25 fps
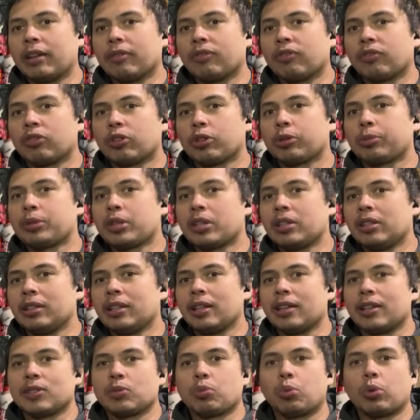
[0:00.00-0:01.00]
formula
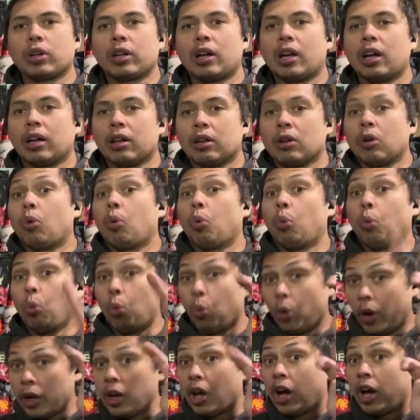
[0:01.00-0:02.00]
is
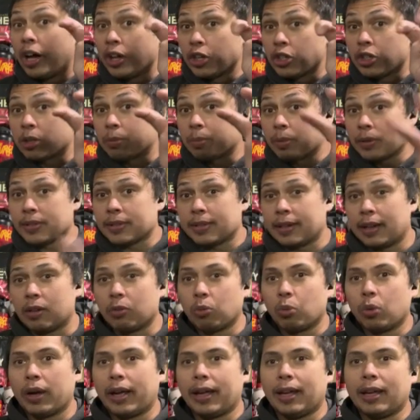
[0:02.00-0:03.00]
100%
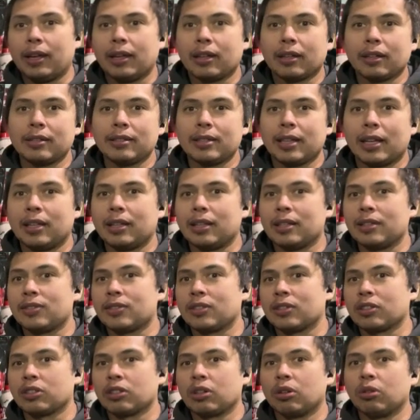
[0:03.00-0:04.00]
whey, containing
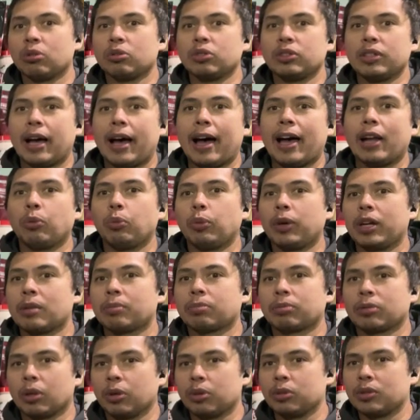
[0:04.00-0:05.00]
0 non-whey
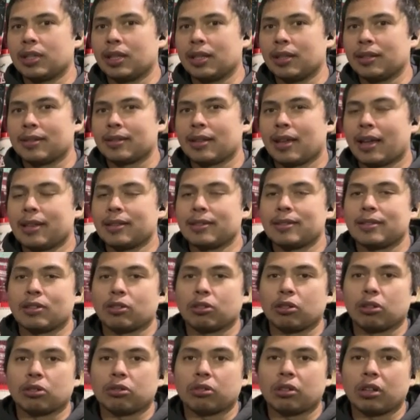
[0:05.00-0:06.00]
proteins,
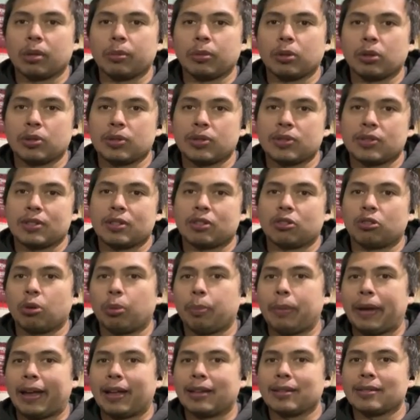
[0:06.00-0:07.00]
0 creamers, 0
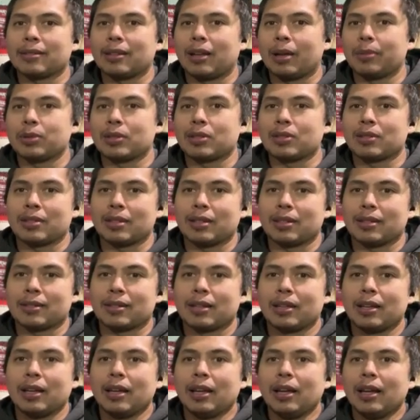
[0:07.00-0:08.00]
banned substances,
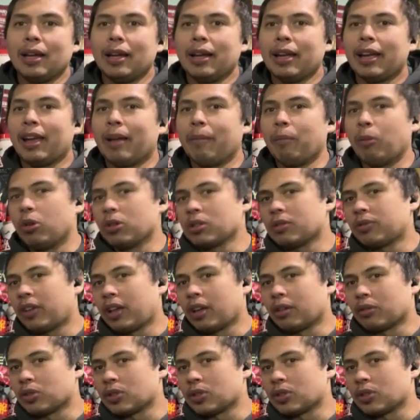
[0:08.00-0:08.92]
and most flavors